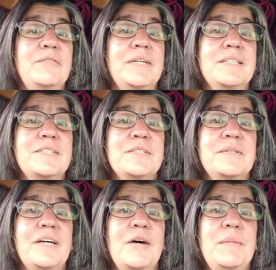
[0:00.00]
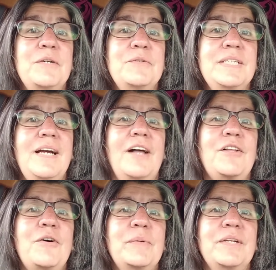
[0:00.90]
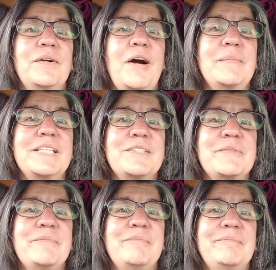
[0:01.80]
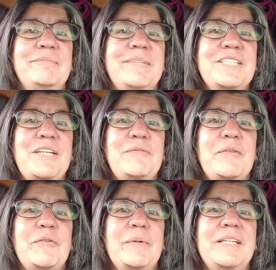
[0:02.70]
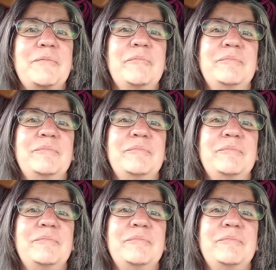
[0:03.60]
face emoji along with your comments. Much love, everyone.